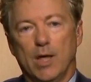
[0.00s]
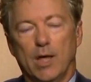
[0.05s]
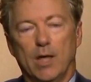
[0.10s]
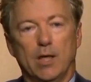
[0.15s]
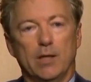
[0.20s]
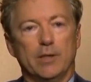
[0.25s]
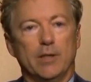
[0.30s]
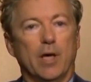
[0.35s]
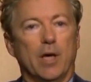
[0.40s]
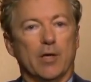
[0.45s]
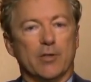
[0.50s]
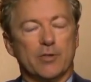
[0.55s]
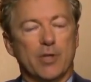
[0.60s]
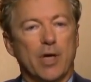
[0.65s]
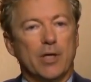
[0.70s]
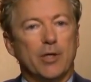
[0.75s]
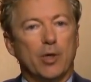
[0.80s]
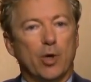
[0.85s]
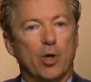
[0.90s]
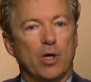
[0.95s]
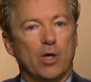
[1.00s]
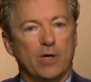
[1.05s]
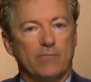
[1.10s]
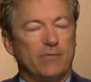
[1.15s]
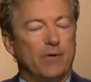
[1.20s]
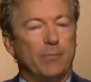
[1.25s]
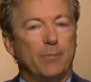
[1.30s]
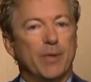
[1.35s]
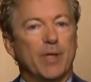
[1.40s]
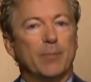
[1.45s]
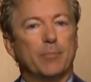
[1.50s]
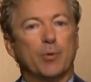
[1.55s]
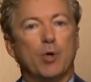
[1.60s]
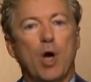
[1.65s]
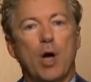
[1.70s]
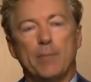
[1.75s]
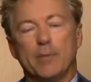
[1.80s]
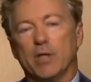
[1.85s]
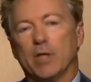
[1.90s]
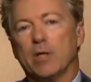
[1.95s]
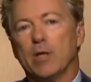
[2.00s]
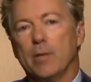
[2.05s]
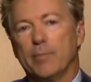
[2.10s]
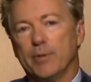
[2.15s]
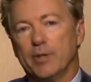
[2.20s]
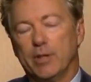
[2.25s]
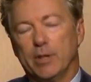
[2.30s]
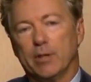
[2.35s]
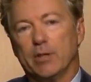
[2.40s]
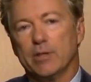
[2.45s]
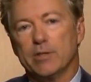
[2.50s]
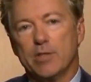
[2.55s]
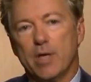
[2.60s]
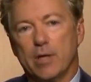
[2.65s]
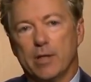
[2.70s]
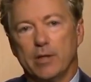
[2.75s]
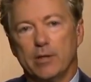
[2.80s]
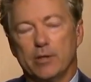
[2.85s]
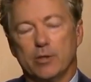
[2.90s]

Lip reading: Yes, I know of a big prominent company in Kentucky